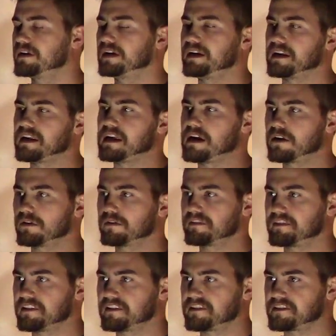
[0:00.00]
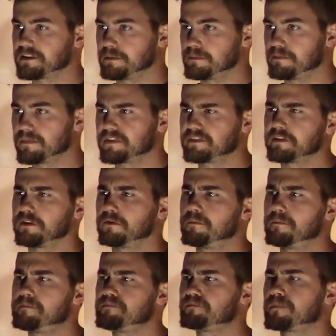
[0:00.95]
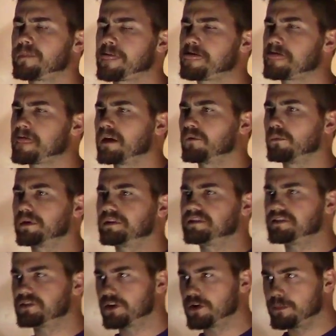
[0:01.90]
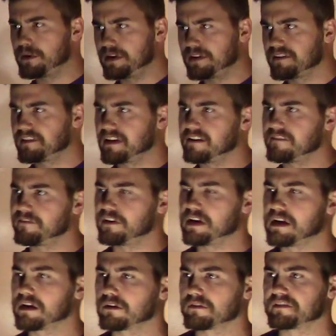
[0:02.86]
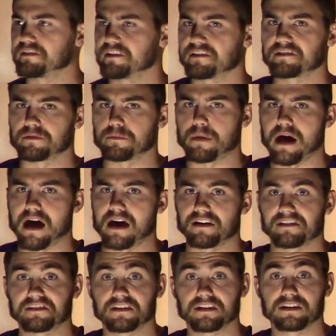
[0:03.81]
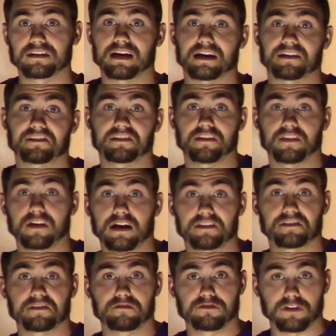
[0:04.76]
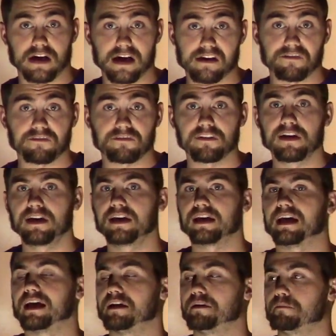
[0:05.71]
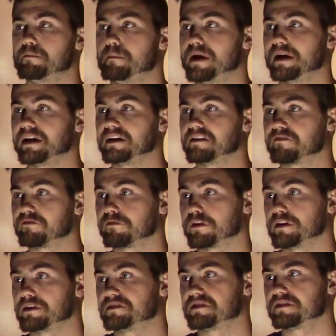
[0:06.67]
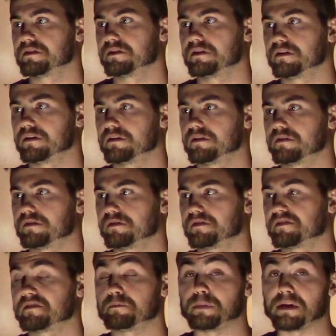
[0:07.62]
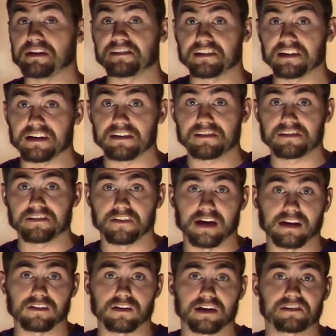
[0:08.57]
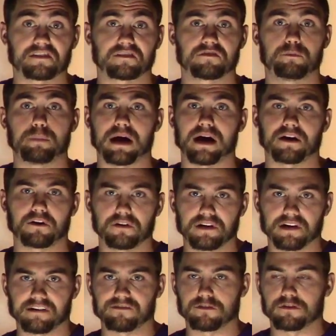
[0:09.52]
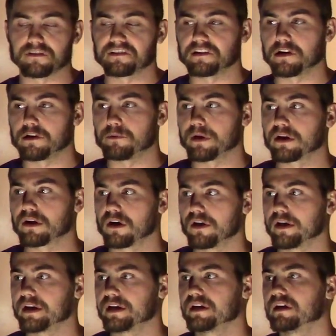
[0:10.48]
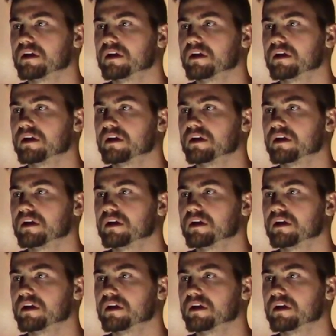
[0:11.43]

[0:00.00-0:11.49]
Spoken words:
ecosystem, so what determines if an ecosystem has lots and lots of life and many different species, like lots of biodiversity we call it,